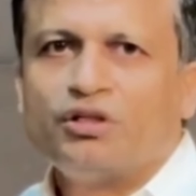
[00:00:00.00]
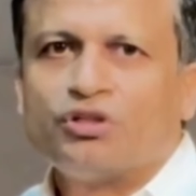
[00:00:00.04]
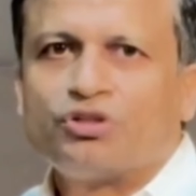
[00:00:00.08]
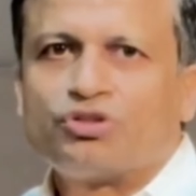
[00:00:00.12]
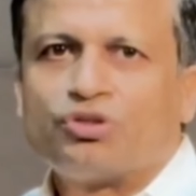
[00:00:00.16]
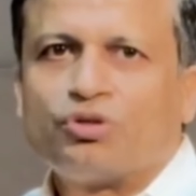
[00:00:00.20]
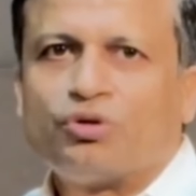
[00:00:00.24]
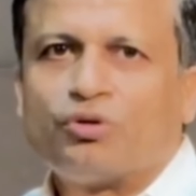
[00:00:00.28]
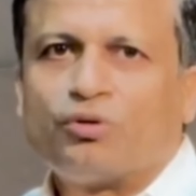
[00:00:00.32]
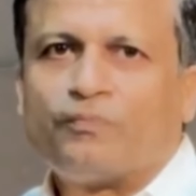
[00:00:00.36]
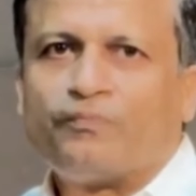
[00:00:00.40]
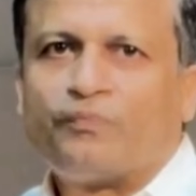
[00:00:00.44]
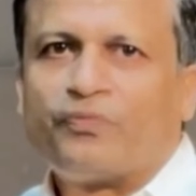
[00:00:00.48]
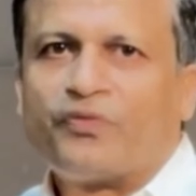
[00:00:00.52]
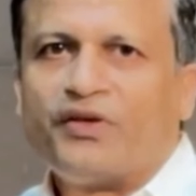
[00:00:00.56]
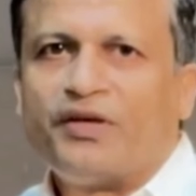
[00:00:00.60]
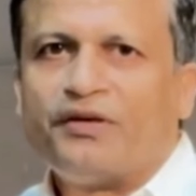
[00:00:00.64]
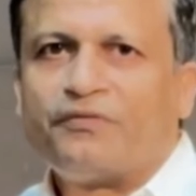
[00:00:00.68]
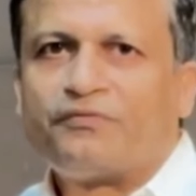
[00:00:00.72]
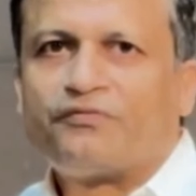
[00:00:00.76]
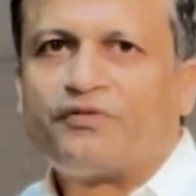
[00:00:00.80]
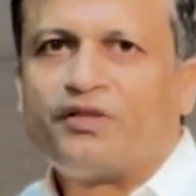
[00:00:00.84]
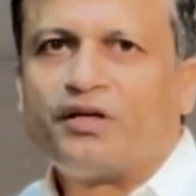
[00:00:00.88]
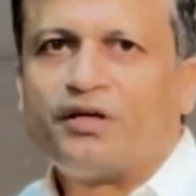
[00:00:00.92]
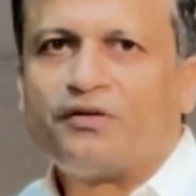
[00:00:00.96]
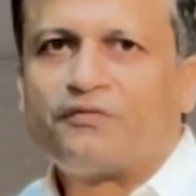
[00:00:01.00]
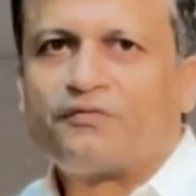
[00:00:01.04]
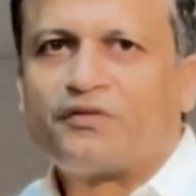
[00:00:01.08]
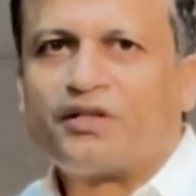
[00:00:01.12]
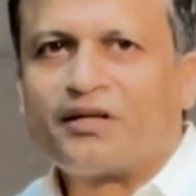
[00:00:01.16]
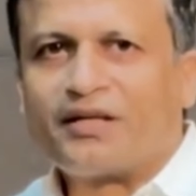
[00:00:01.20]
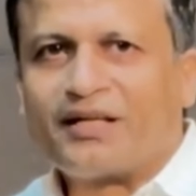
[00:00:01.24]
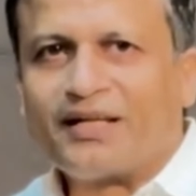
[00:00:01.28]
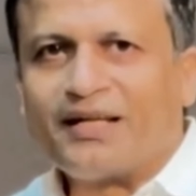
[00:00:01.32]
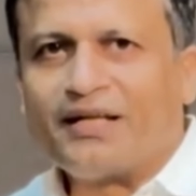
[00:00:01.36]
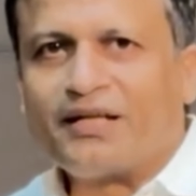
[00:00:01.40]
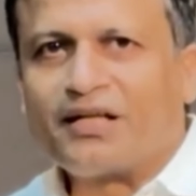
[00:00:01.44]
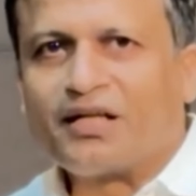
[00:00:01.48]
So if
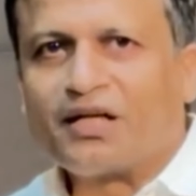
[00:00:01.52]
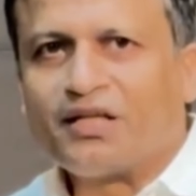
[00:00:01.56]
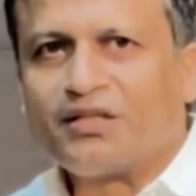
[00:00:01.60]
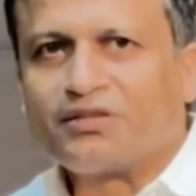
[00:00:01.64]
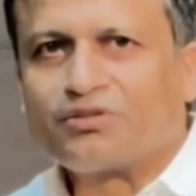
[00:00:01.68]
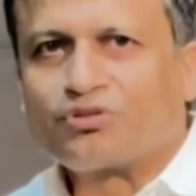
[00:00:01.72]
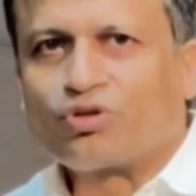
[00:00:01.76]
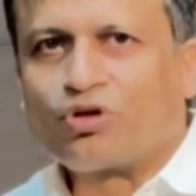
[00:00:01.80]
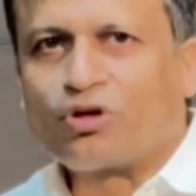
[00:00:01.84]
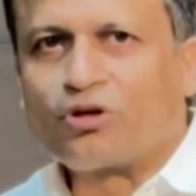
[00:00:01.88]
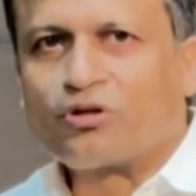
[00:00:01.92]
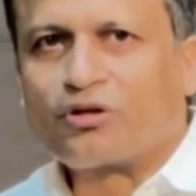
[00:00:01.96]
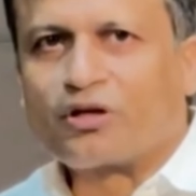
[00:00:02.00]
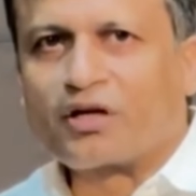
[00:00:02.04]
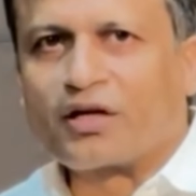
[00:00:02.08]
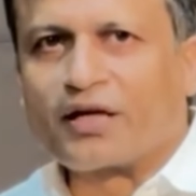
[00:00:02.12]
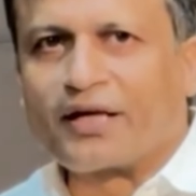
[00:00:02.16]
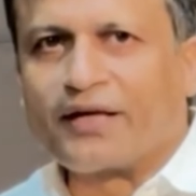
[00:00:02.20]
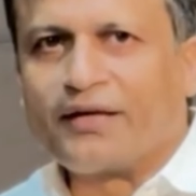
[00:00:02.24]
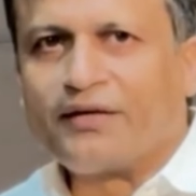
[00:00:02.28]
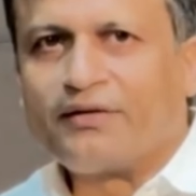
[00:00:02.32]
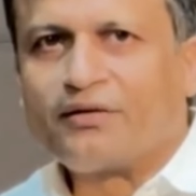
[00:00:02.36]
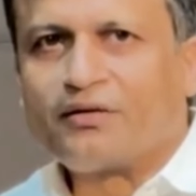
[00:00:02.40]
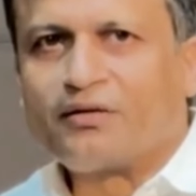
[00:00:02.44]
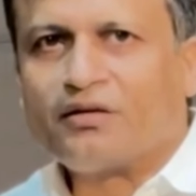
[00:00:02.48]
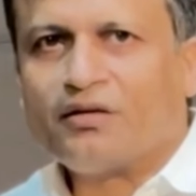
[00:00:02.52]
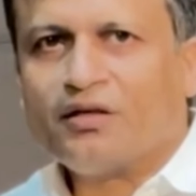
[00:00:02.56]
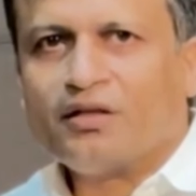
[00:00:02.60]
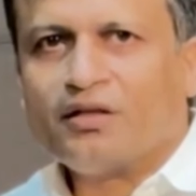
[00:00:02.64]
the data is not right,